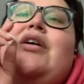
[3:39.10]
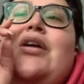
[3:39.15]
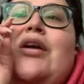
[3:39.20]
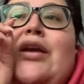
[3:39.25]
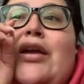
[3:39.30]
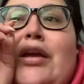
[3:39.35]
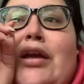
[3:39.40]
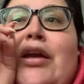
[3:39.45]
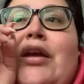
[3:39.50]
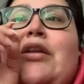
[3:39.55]

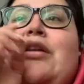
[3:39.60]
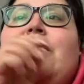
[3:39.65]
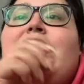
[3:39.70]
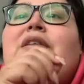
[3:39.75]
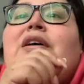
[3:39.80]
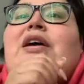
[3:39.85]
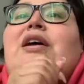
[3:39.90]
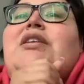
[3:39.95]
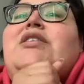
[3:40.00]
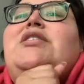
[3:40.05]
And
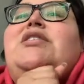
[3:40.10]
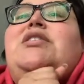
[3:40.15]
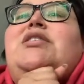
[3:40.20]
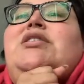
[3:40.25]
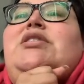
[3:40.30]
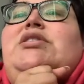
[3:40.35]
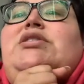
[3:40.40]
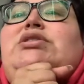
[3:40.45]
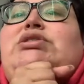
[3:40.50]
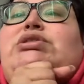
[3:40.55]
that
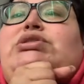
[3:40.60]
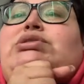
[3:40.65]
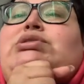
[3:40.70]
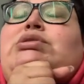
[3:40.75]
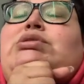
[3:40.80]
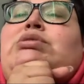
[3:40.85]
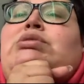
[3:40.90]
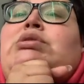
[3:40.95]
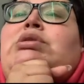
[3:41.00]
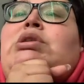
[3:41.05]
is
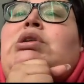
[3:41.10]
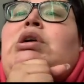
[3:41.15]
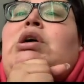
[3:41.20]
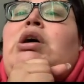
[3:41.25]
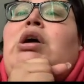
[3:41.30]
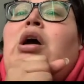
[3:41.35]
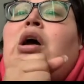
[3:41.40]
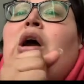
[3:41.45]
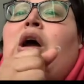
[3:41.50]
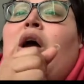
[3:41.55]
due,
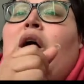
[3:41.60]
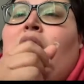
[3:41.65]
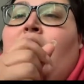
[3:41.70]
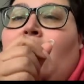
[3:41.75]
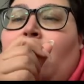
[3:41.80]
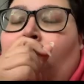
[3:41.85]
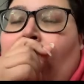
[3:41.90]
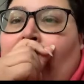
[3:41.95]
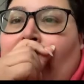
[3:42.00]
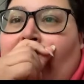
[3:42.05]

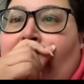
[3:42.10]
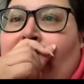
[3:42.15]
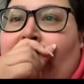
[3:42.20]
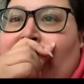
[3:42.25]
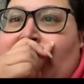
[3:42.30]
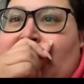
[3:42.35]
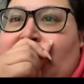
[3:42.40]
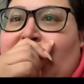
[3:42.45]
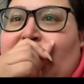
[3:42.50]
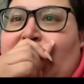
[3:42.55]
oh,
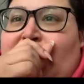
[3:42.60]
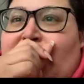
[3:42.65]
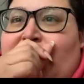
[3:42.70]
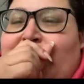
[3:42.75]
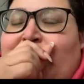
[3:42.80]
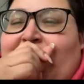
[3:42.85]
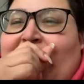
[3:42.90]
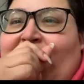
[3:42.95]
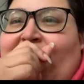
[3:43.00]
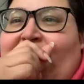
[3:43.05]
excuse
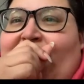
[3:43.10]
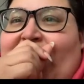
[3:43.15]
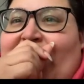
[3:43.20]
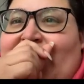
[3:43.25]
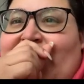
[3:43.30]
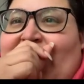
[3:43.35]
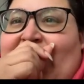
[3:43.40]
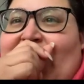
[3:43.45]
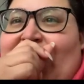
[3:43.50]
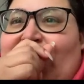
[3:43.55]
me ladies,
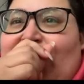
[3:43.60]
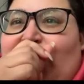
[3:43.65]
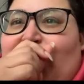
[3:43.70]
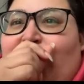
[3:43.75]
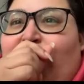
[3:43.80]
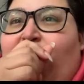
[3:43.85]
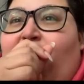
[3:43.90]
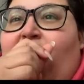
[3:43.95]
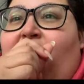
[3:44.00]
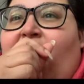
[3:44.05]
that is
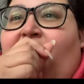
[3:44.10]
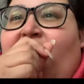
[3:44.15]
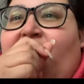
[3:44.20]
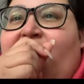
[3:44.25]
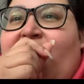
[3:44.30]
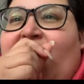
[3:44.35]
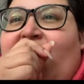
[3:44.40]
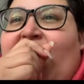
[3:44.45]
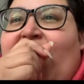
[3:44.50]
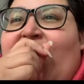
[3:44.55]
due on
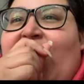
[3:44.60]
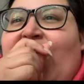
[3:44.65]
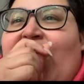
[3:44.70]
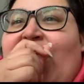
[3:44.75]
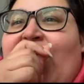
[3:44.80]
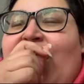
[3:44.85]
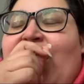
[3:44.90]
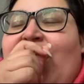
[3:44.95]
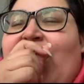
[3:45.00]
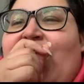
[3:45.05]

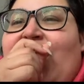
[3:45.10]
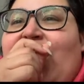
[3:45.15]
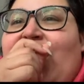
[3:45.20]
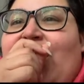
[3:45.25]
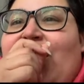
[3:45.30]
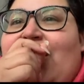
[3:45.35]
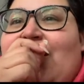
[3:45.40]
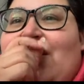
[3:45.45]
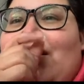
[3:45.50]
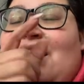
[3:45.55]
the
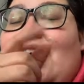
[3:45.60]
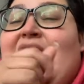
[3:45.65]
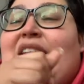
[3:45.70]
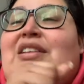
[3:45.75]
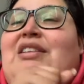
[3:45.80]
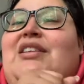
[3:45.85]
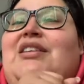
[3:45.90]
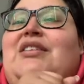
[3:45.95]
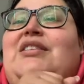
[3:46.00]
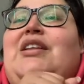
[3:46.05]

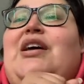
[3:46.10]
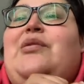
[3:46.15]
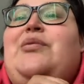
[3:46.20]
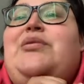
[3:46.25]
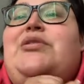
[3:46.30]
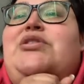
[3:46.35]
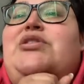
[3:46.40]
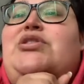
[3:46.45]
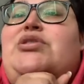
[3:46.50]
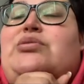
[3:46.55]
9th. That
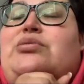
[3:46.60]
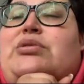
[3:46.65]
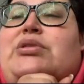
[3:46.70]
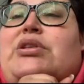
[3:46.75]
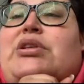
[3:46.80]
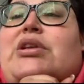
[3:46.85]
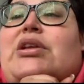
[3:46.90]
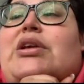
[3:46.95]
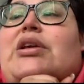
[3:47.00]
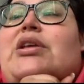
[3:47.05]
one is due on
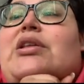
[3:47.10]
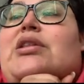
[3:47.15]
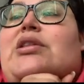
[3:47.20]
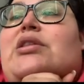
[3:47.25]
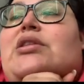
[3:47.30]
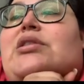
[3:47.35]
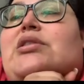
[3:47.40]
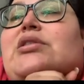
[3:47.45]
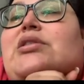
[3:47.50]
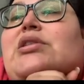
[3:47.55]
the
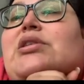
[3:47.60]
9th.